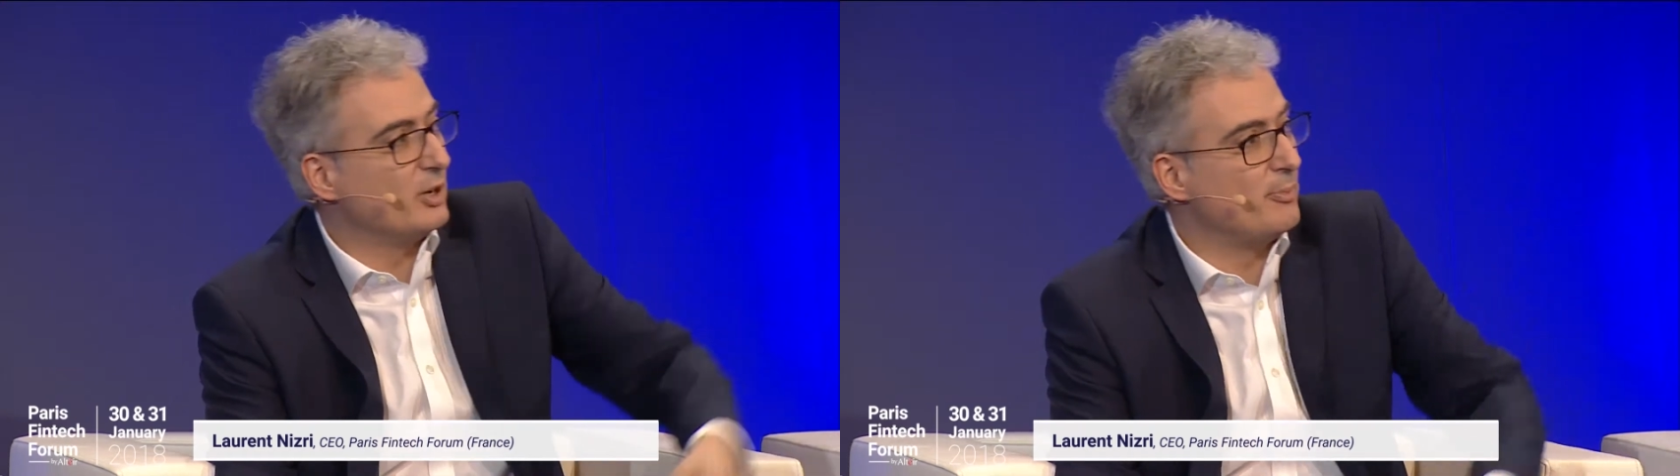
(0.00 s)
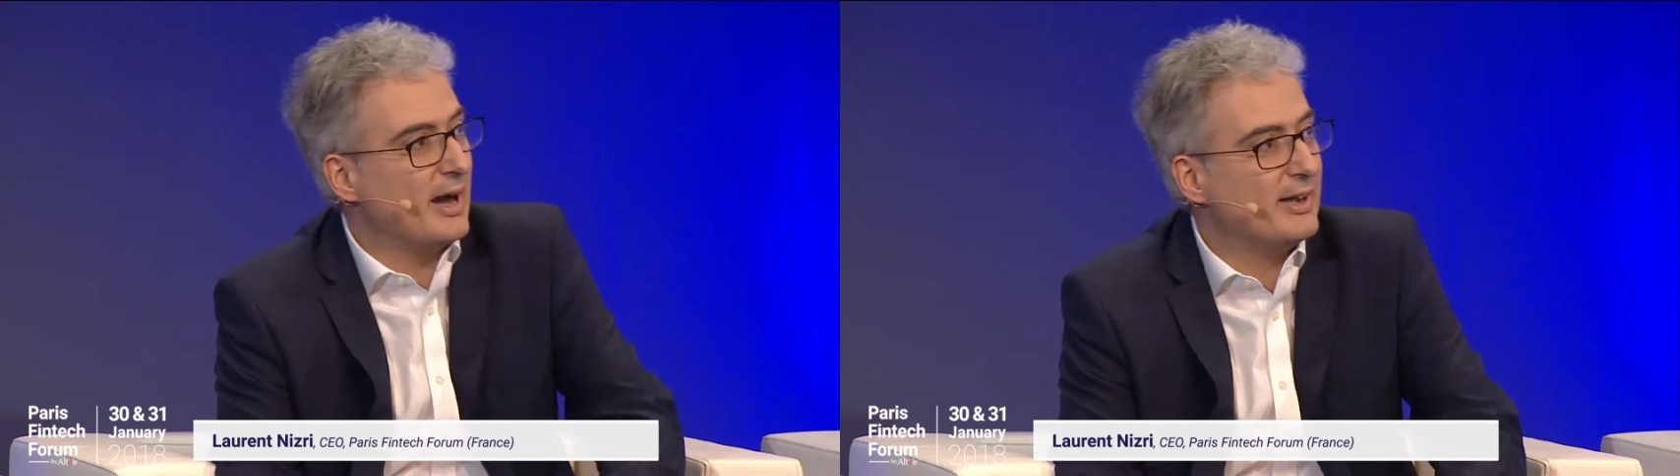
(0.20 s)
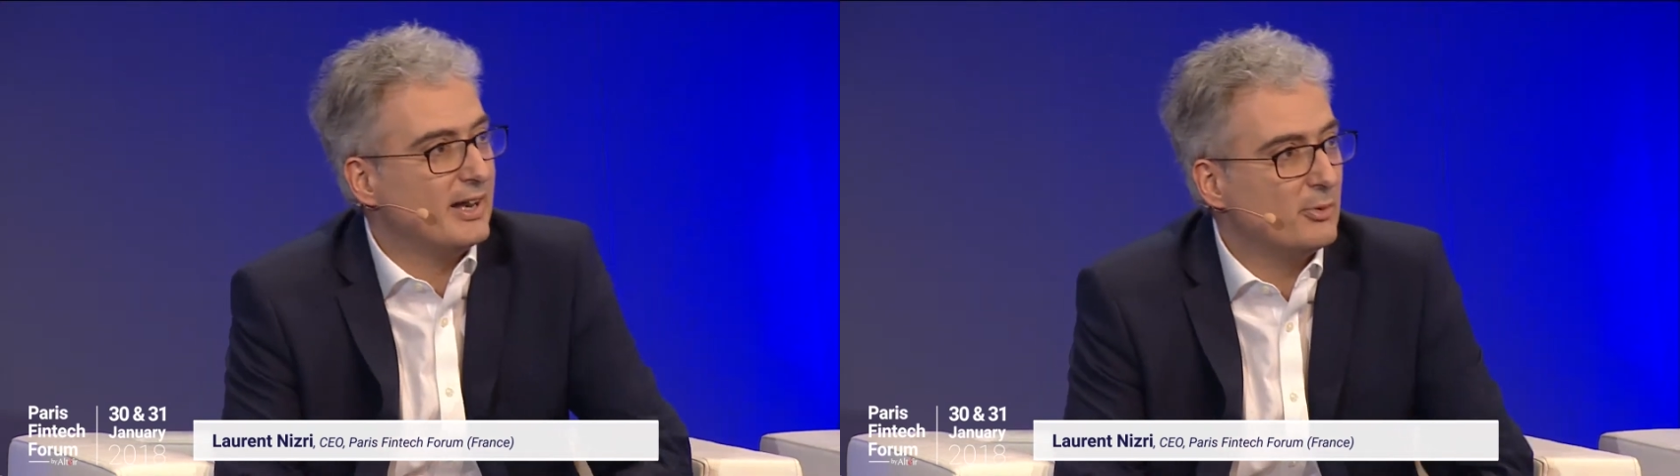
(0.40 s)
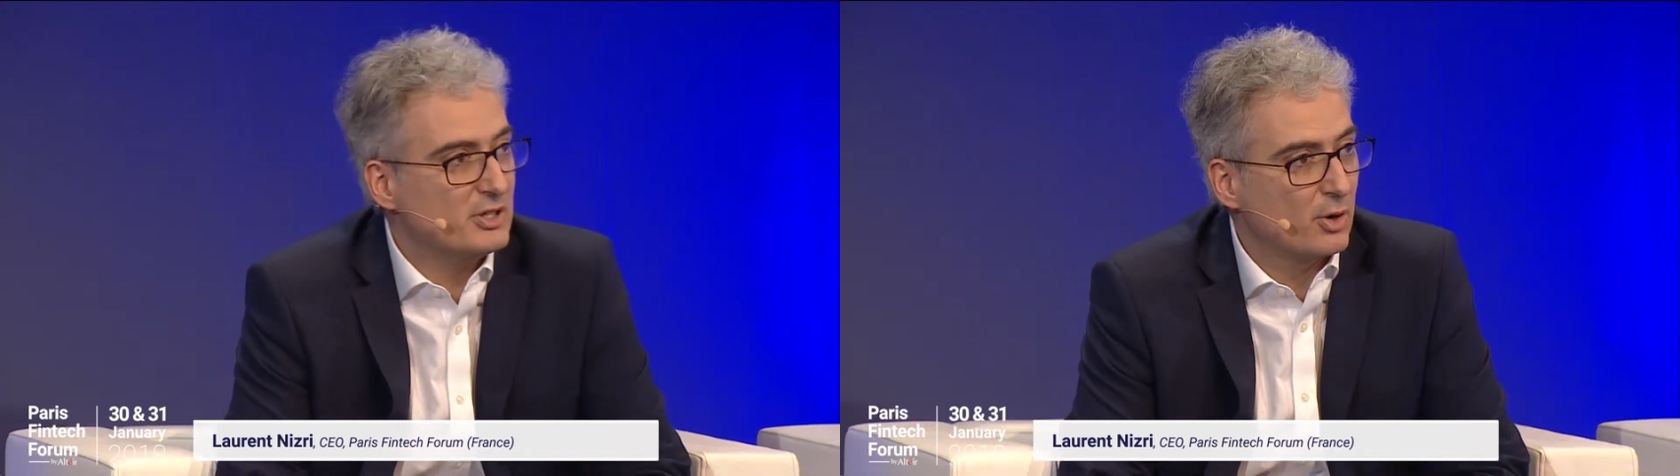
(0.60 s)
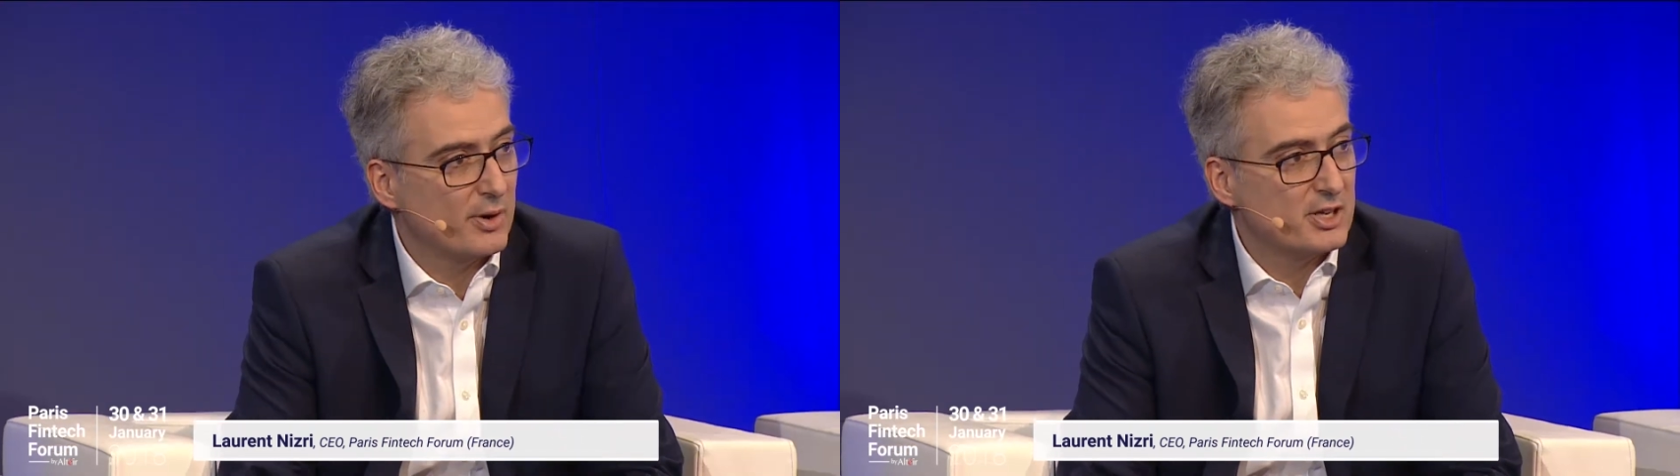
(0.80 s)
a panel
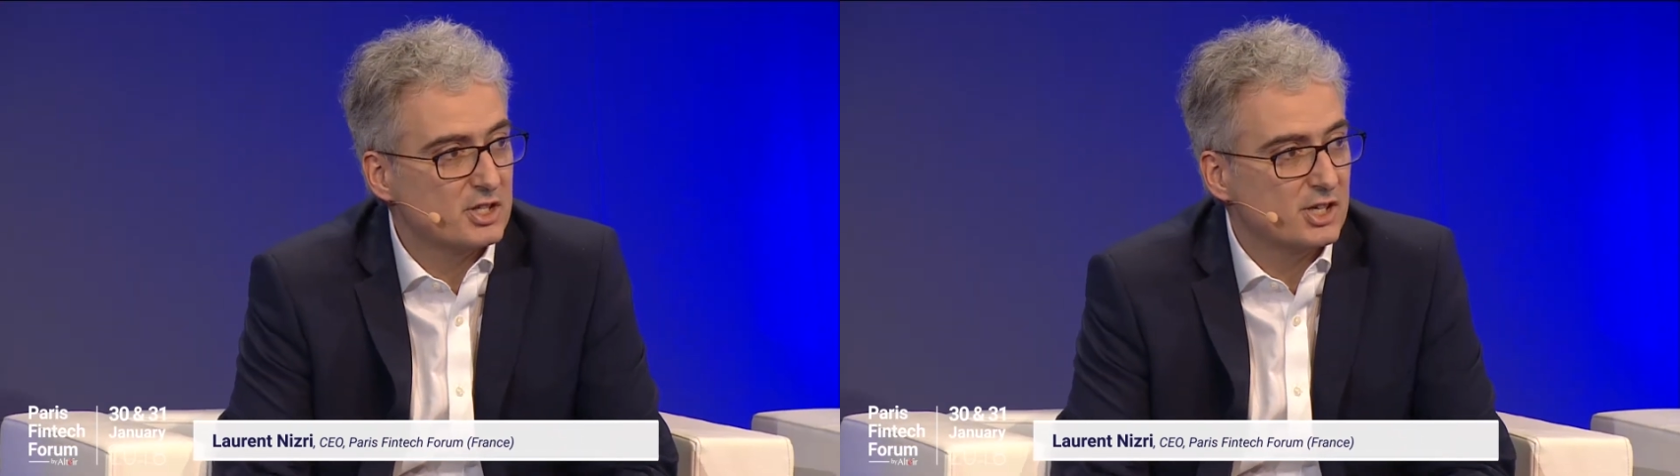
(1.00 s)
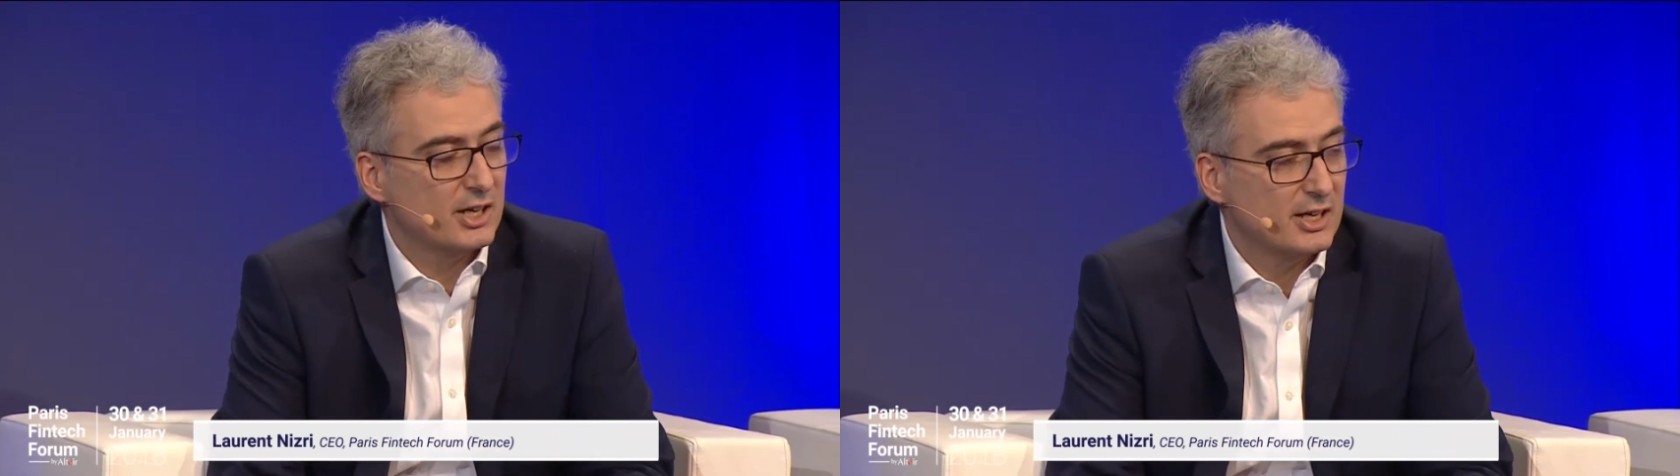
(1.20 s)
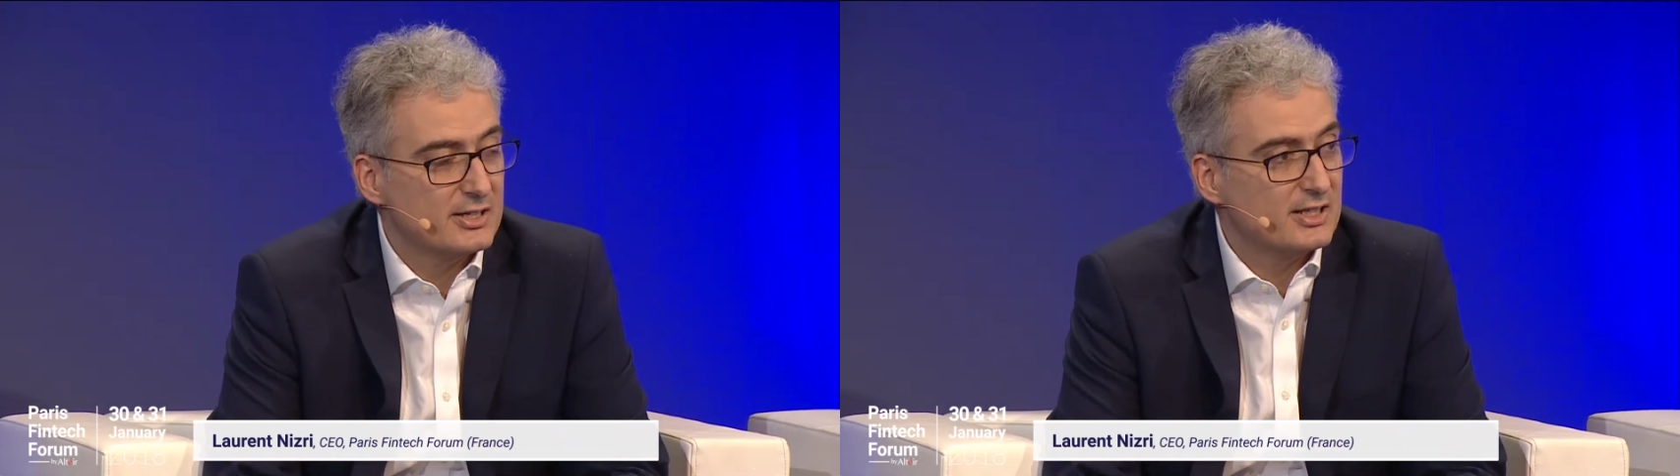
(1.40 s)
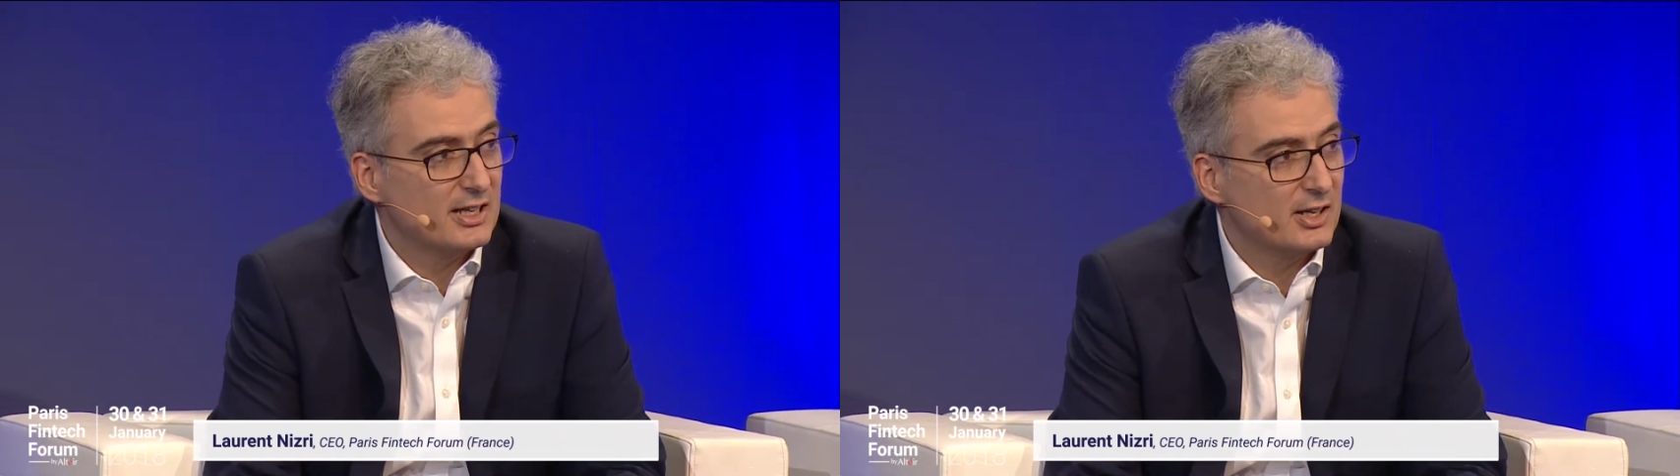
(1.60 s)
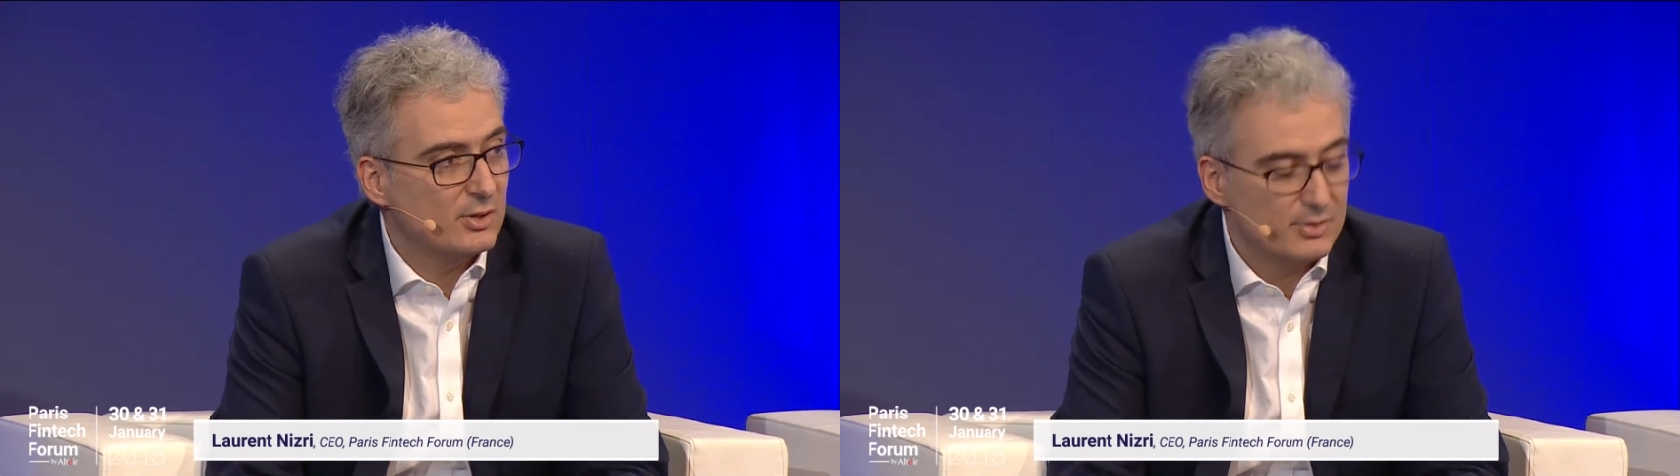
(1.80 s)
with Orange
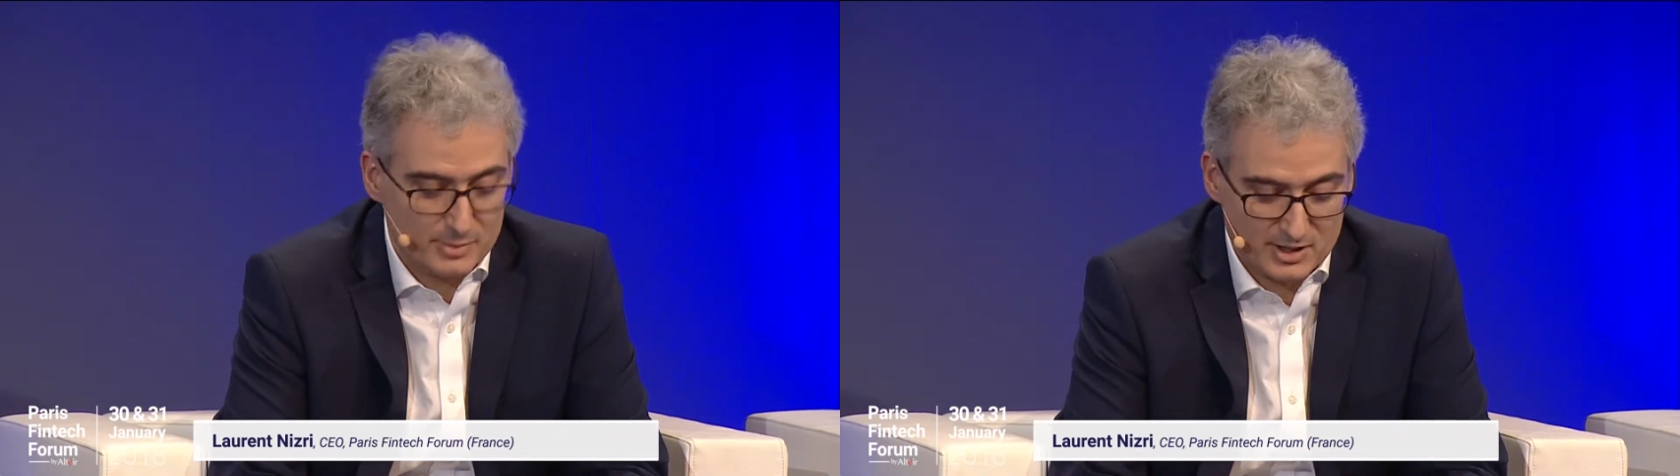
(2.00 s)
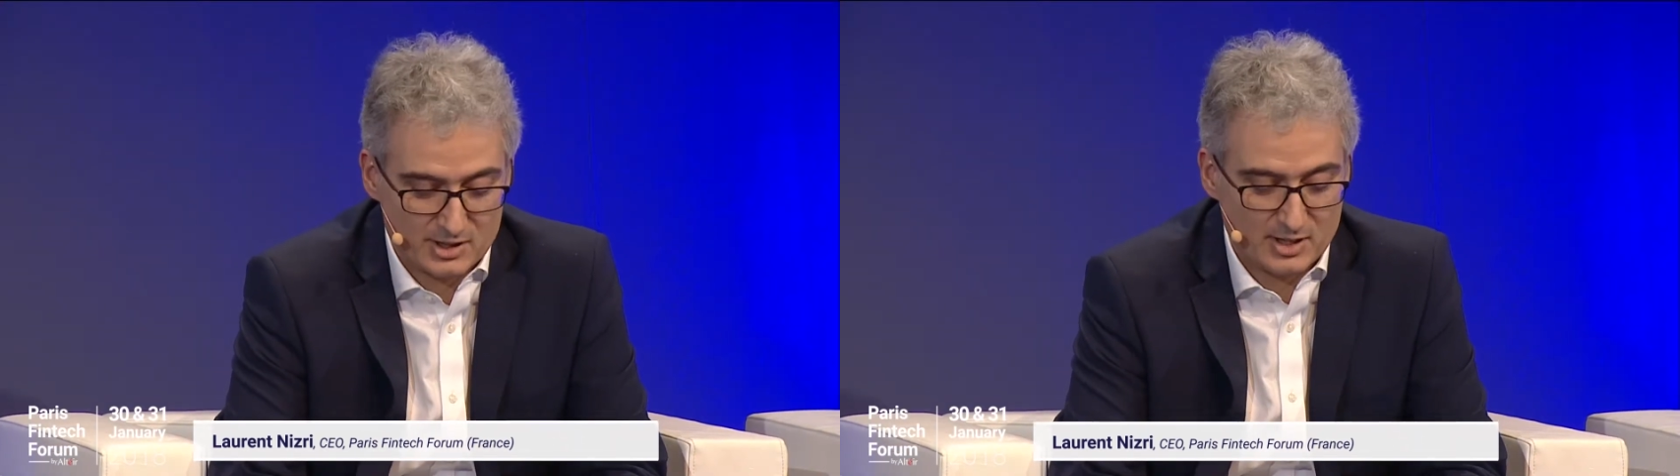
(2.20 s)
CEO, Mr.